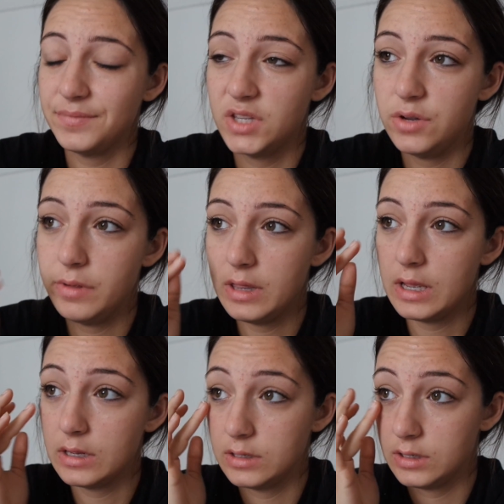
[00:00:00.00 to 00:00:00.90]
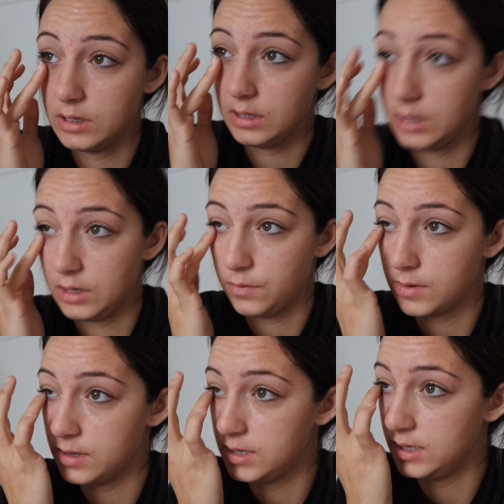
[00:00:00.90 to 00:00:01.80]
I'm doing this and then
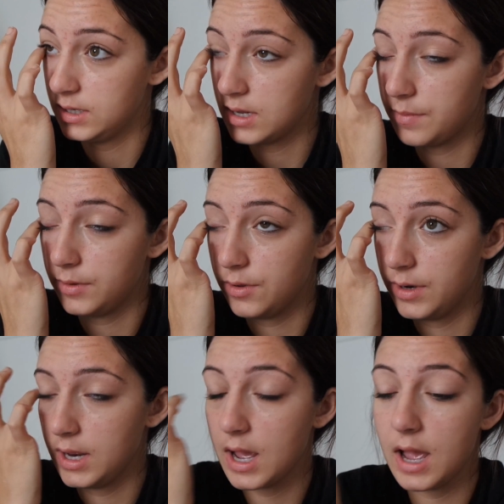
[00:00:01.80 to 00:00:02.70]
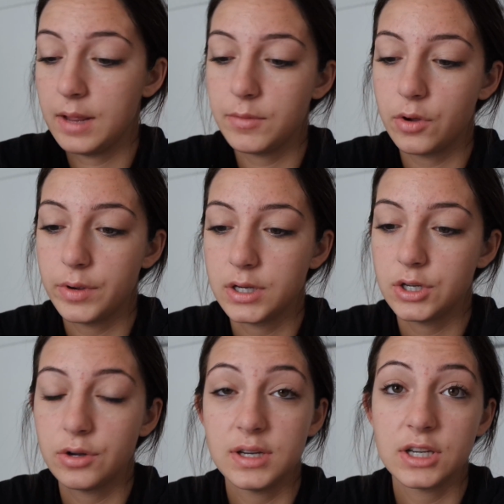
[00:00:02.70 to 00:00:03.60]
while this is uploading, I am going
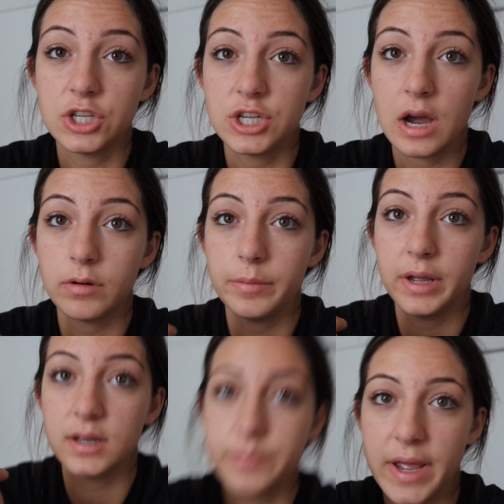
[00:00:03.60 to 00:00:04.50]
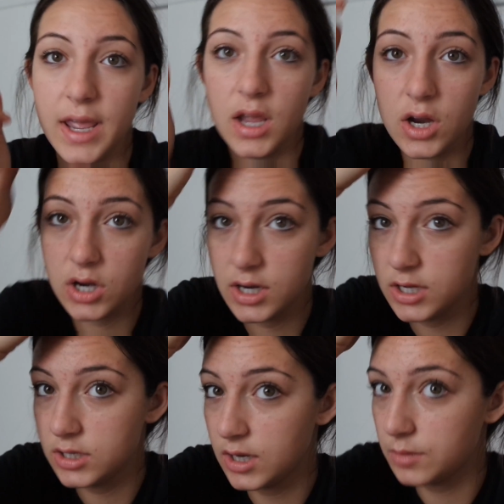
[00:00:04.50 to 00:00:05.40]
to go take a shower because my hair
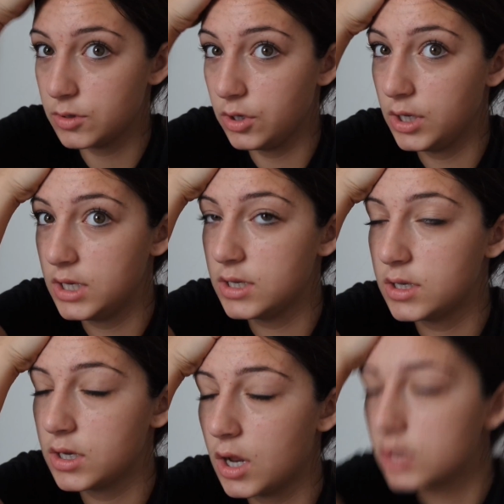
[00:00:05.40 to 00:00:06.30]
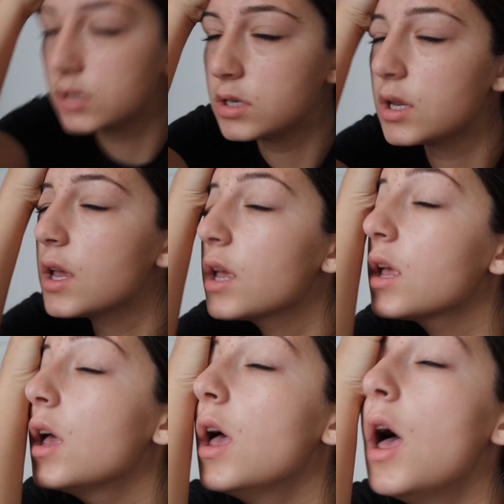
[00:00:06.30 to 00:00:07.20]
is absolutely
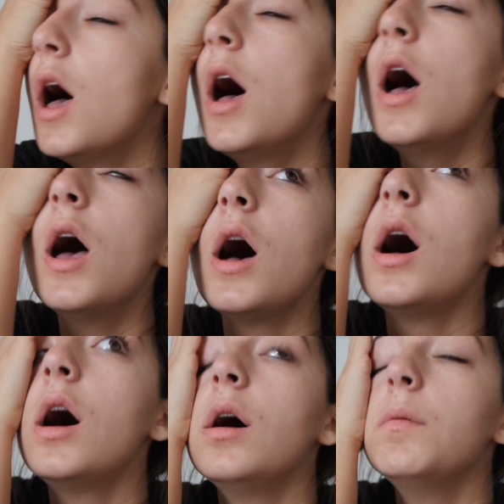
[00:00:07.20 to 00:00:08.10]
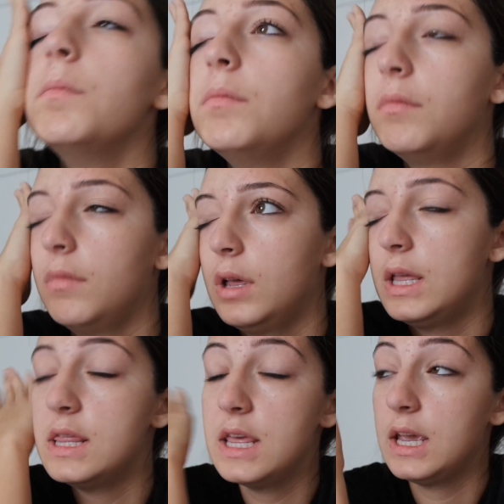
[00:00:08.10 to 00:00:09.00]
disgusting. Um,
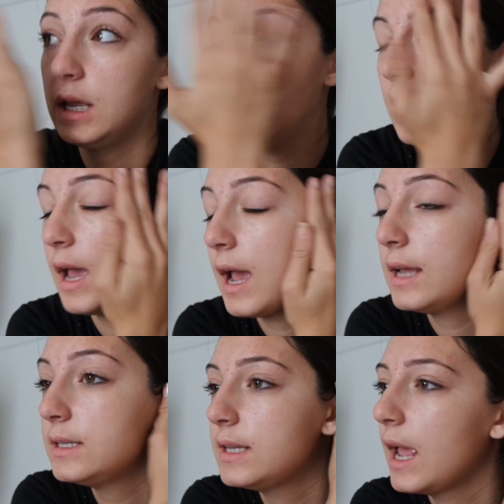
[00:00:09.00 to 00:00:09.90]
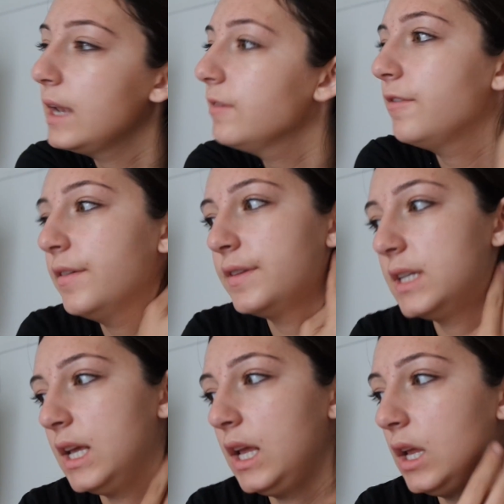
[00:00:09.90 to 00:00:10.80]
and then at
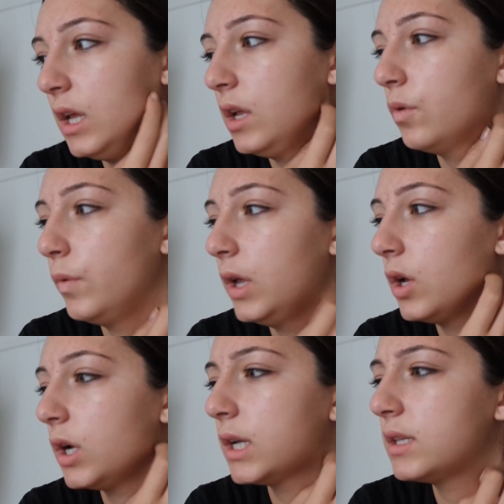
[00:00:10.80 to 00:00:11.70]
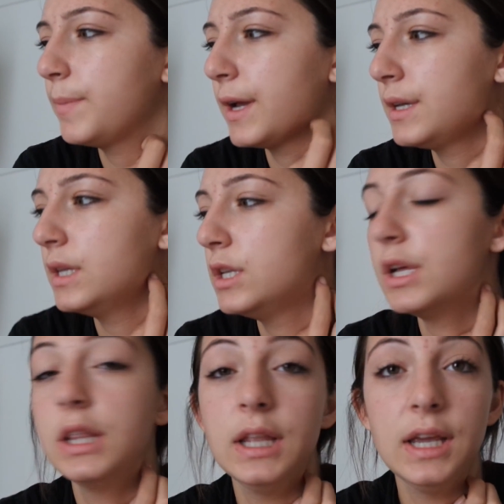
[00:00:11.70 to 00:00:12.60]
10.15, we are expected
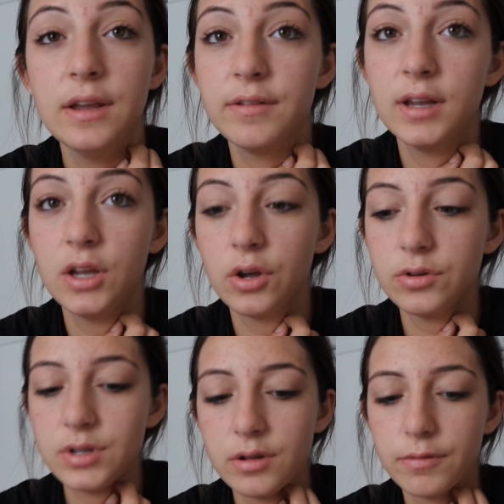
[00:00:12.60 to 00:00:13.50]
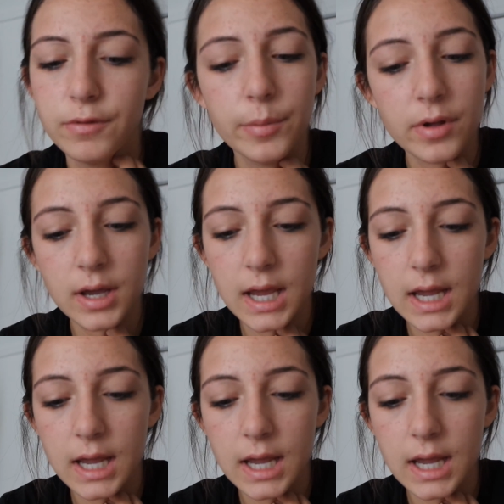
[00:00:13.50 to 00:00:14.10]
to leave and go to the football